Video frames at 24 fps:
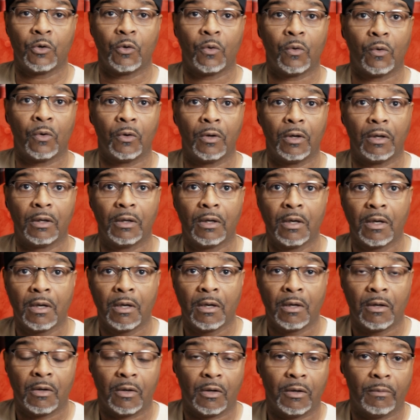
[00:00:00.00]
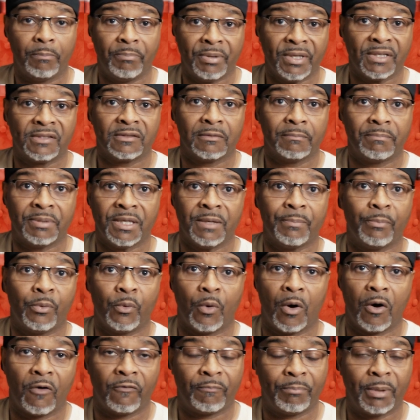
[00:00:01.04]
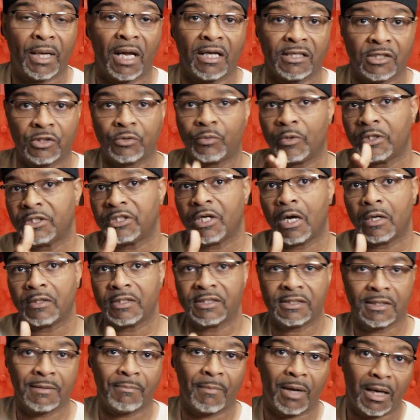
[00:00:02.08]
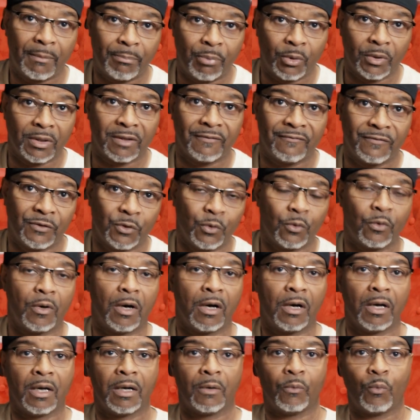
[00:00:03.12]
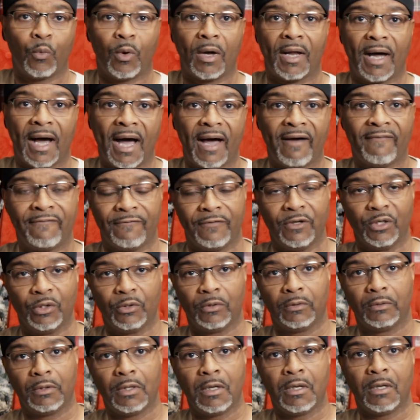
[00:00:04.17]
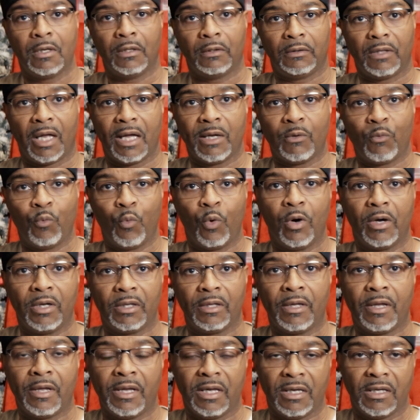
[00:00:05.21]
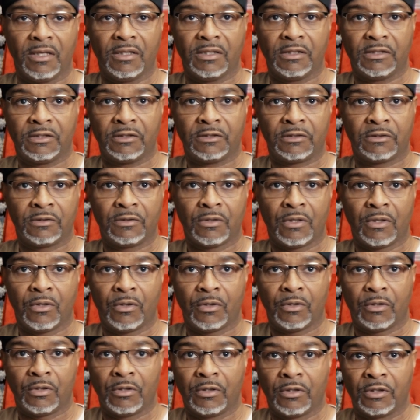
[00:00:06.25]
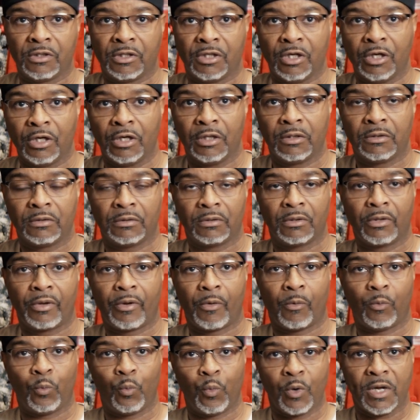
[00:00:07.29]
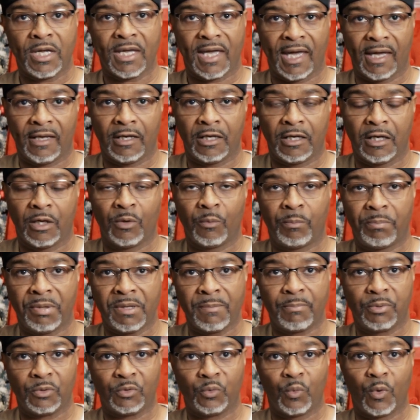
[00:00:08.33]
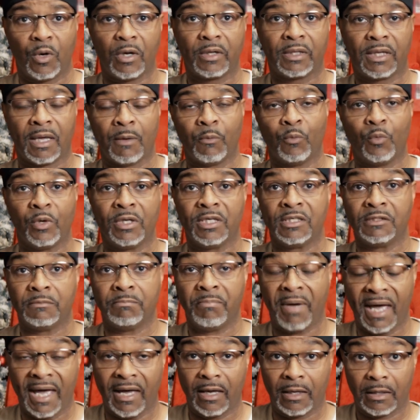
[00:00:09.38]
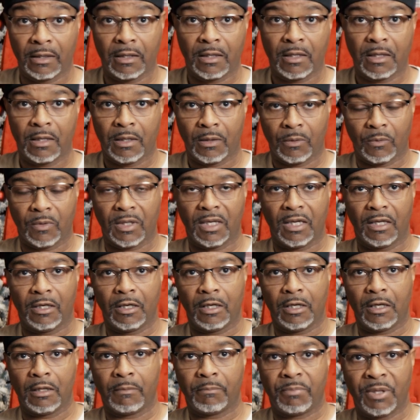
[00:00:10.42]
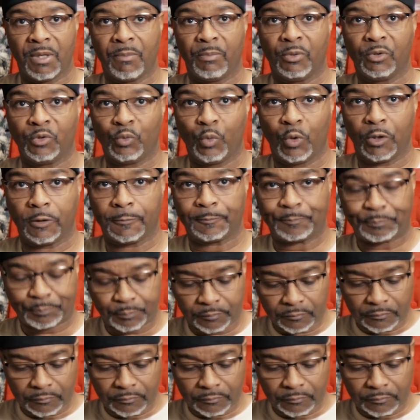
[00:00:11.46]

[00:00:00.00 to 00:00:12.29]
or pissing people off, but I just want y'all to see my point of view and what I feel like what is good re-editing people's work and what is bad re-editing people's work.